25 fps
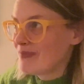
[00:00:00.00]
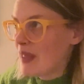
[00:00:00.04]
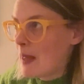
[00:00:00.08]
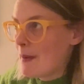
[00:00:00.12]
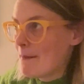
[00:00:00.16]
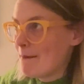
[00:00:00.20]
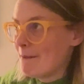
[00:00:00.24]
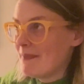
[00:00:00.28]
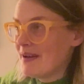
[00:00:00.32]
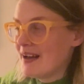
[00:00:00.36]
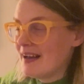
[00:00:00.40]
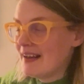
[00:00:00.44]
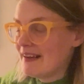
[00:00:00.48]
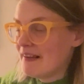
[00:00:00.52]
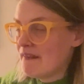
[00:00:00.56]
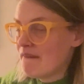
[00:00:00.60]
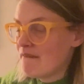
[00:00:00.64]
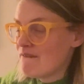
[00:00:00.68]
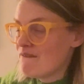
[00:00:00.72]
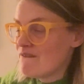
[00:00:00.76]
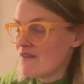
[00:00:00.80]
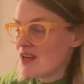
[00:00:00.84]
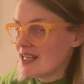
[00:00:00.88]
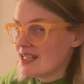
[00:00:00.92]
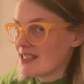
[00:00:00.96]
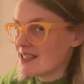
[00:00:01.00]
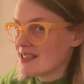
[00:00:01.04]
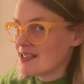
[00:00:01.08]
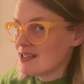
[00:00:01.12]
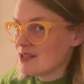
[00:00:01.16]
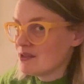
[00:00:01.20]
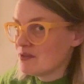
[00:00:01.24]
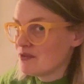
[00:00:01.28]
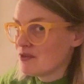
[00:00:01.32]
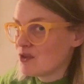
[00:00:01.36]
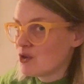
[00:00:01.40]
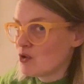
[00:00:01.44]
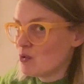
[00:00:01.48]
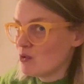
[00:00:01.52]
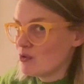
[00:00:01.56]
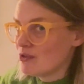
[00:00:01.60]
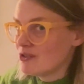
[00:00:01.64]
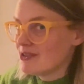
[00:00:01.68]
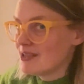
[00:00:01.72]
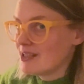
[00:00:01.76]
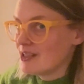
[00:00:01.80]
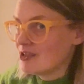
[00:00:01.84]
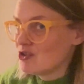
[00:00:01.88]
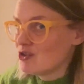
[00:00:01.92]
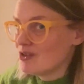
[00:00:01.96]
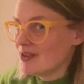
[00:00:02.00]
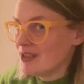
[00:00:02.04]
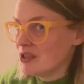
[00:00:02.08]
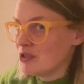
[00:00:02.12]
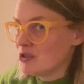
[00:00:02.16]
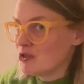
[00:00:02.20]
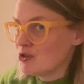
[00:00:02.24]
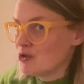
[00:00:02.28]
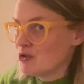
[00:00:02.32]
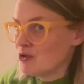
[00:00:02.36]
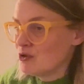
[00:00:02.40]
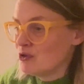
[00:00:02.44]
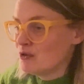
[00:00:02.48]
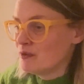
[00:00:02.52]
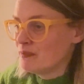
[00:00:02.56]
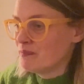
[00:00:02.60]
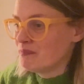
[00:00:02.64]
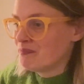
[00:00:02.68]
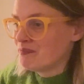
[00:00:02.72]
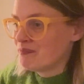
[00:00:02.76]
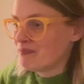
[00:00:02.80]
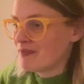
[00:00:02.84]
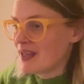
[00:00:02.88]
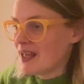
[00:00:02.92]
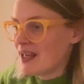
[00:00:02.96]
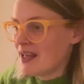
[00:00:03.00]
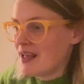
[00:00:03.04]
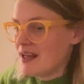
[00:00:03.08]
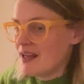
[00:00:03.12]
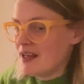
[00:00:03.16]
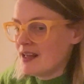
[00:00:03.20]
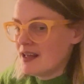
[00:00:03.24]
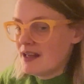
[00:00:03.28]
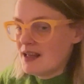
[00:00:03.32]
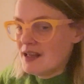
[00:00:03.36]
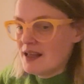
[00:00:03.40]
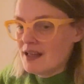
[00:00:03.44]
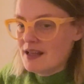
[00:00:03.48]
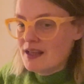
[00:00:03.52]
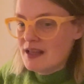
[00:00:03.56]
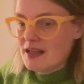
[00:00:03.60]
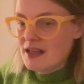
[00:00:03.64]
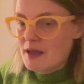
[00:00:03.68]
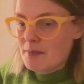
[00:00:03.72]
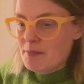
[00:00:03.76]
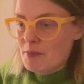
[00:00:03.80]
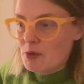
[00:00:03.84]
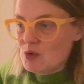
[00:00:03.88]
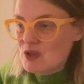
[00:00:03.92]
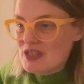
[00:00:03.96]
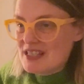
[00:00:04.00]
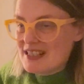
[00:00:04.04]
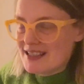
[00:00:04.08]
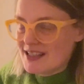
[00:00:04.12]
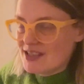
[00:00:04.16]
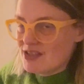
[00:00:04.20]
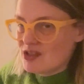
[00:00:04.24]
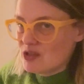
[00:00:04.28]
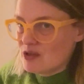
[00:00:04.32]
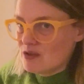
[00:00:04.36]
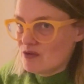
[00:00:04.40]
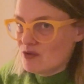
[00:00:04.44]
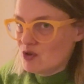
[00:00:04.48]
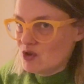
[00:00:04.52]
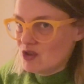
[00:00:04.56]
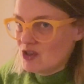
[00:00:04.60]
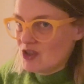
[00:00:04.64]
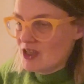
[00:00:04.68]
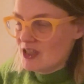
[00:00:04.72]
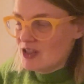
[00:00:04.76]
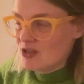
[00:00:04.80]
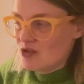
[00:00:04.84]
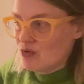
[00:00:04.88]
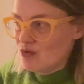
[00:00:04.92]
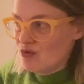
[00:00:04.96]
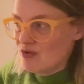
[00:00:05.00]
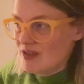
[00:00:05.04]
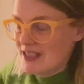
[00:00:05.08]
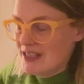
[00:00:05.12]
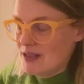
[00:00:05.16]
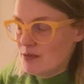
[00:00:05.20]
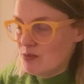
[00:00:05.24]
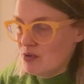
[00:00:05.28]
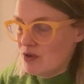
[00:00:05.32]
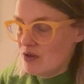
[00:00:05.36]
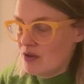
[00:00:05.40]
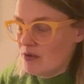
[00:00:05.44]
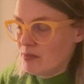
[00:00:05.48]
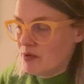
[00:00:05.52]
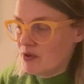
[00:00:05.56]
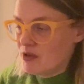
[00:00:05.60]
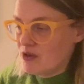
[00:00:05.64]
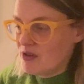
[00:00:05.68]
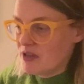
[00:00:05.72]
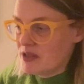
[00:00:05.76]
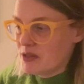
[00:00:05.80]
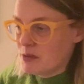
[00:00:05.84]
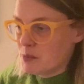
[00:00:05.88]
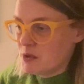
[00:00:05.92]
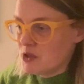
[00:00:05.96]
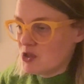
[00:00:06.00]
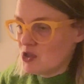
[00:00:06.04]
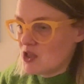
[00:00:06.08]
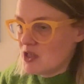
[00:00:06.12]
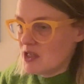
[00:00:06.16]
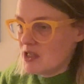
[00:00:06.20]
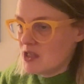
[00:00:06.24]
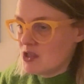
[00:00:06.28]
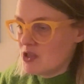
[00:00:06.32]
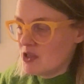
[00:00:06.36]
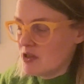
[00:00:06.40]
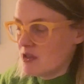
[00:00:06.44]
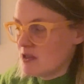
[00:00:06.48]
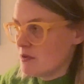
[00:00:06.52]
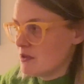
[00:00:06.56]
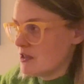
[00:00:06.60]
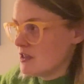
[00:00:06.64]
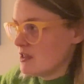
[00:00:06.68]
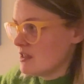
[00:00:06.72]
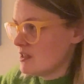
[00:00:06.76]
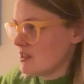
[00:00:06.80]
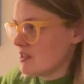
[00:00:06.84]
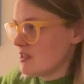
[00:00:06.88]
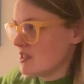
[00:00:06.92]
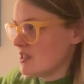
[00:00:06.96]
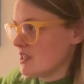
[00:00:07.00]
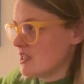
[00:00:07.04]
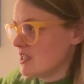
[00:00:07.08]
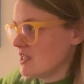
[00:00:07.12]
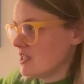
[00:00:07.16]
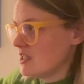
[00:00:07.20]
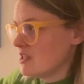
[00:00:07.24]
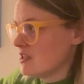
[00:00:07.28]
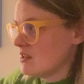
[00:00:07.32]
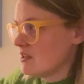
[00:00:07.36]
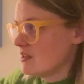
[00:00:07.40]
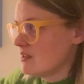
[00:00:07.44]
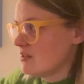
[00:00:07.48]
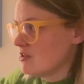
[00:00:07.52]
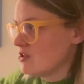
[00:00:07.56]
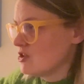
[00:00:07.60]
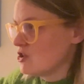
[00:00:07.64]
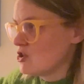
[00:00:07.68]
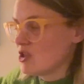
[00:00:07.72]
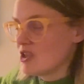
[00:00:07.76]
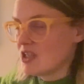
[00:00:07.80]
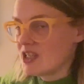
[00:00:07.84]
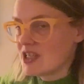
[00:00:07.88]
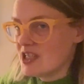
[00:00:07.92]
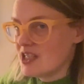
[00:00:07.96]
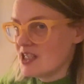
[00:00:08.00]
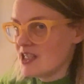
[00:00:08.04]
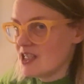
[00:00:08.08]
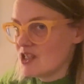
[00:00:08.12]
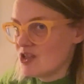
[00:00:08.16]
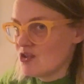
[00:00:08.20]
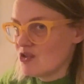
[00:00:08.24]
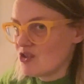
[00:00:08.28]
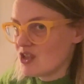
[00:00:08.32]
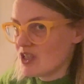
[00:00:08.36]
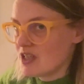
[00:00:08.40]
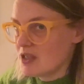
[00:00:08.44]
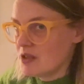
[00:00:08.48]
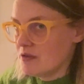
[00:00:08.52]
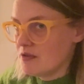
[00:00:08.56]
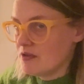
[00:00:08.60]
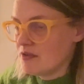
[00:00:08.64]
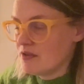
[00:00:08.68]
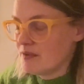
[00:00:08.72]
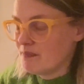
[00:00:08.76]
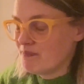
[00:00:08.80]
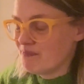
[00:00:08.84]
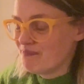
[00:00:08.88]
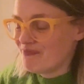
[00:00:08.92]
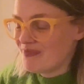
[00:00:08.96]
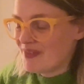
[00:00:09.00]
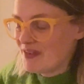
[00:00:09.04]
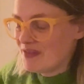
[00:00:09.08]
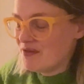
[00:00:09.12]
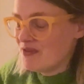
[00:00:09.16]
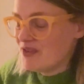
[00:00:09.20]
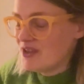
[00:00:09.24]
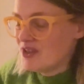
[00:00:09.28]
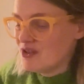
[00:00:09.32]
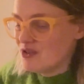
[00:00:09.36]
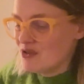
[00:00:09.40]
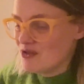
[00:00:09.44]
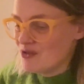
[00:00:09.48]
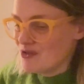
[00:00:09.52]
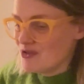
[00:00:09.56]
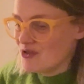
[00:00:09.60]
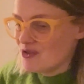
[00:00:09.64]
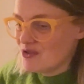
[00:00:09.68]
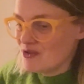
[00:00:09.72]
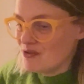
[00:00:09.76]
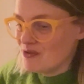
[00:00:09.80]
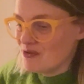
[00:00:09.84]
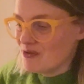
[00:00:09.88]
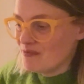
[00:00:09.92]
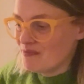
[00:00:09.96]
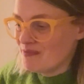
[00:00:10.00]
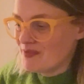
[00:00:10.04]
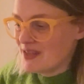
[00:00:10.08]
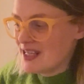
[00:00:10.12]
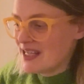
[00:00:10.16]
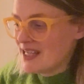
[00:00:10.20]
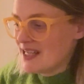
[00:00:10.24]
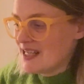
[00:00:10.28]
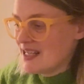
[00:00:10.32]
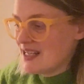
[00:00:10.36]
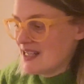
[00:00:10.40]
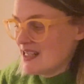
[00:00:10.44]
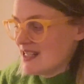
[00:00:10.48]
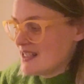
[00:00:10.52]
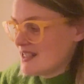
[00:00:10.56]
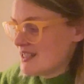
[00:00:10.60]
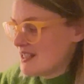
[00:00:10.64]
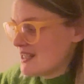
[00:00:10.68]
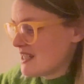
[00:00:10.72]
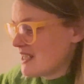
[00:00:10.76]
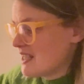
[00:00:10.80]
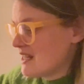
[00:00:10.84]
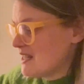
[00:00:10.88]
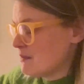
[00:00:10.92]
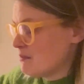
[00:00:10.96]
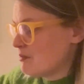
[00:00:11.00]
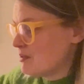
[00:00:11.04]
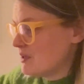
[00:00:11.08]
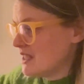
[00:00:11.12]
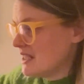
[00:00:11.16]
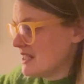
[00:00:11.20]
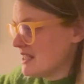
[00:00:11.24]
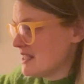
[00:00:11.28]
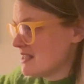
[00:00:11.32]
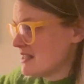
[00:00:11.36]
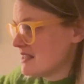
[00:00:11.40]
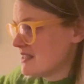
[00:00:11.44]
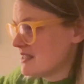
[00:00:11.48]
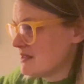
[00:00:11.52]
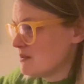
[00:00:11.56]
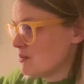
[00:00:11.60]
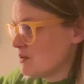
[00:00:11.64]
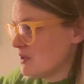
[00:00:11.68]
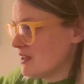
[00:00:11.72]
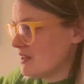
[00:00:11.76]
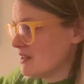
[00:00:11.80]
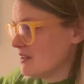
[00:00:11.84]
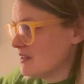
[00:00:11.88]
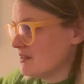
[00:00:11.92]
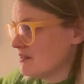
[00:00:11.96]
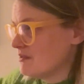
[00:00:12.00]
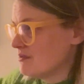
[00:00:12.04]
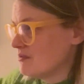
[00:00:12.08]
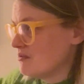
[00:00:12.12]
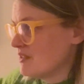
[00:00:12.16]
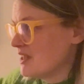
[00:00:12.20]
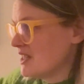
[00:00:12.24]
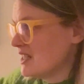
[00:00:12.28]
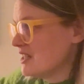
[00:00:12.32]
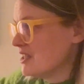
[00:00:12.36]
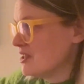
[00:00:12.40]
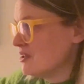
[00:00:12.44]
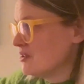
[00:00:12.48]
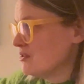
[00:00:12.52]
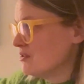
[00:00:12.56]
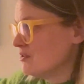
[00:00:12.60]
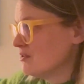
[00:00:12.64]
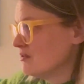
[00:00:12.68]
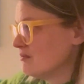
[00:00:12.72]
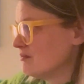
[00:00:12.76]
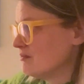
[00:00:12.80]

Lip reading: my festive cross stitch later too. My wee sister has already put up her Christmas tree. She did it today. She couldn't contain herself. And fair dues, you know. It's the kind of place where right now